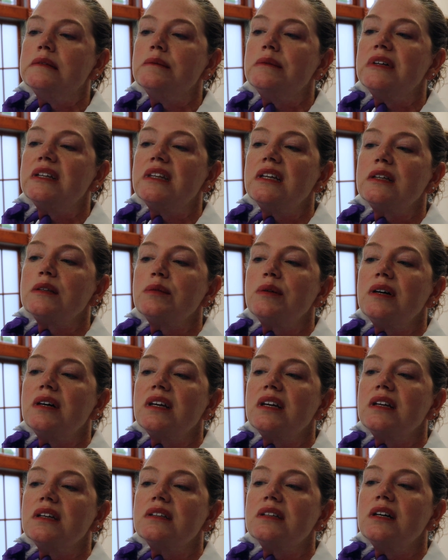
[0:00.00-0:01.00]
But that's
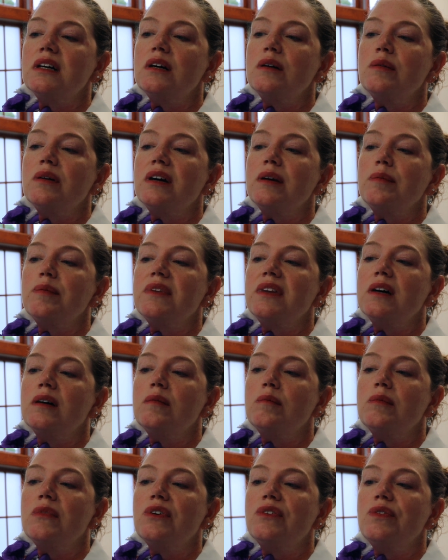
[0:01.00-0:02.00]
probably because I wipe
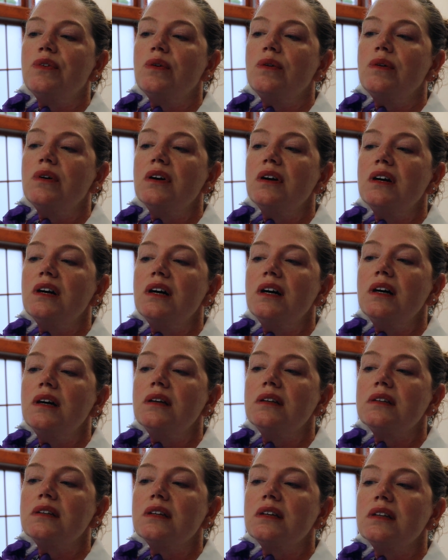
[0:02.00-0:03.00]
them before
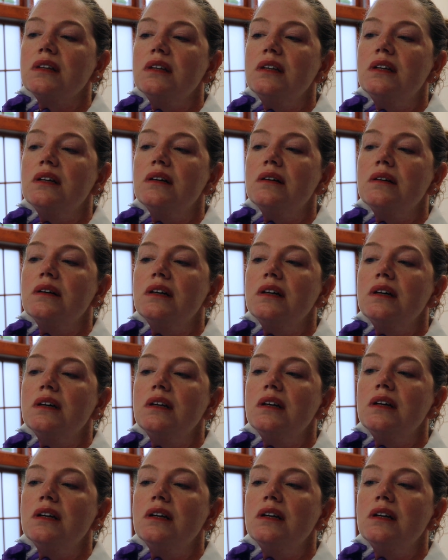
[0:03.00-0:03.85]
I stick the needle in,